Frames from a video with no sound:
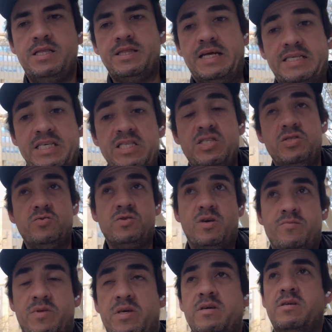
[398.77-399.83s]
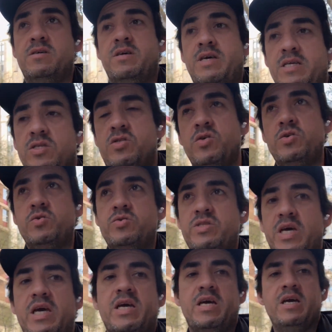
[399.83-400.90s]
that teaches you something. And so you
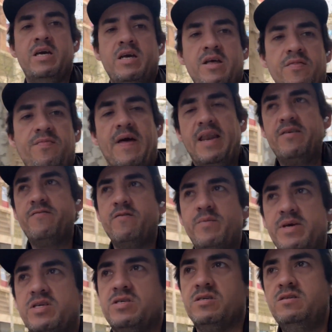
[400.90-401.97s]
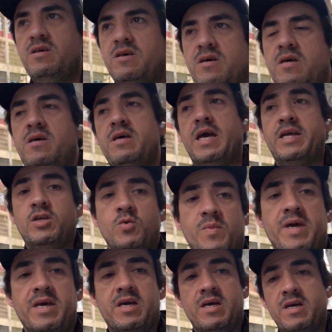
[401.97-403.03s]
take that information and you
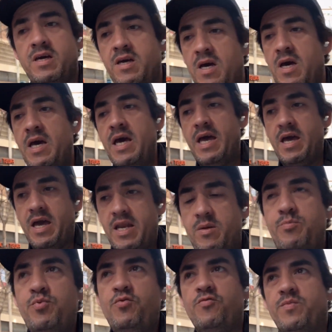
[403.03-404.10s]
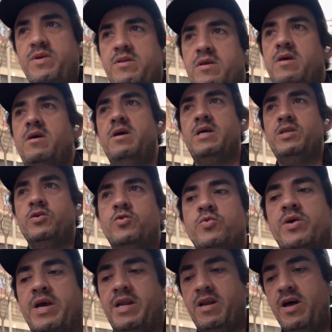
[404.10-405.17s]
make an improvement and you
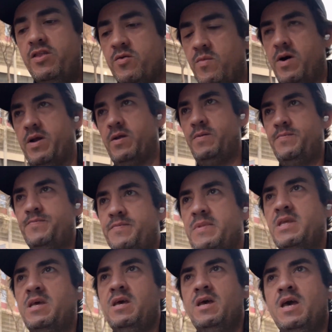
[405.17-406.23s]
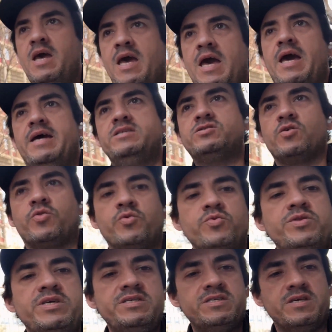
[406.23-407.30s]
create another model. And so
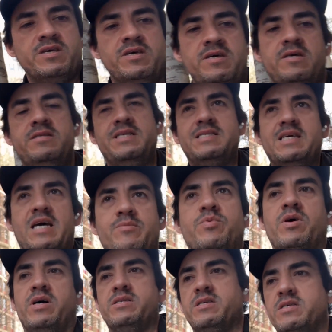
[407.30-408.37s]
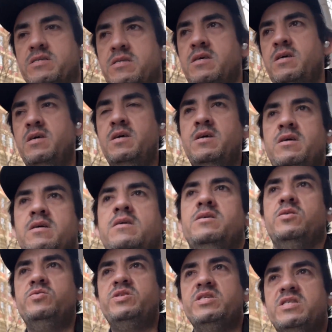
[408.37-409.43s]
through this design process,
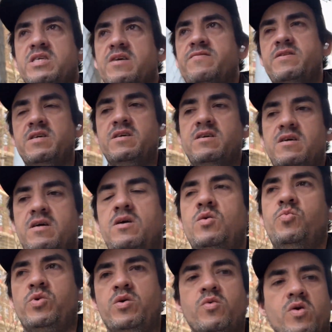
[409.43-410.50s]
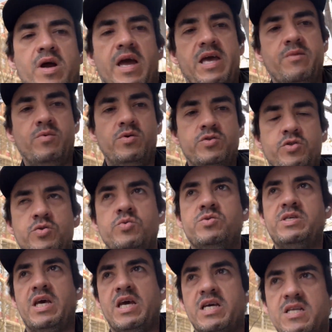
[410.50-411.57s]
using CFD, we were able to
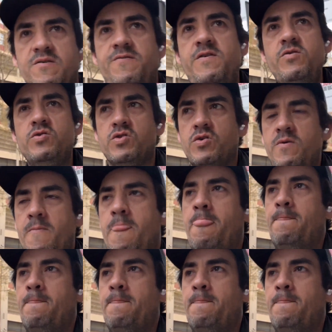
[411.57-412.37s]
take a diffuser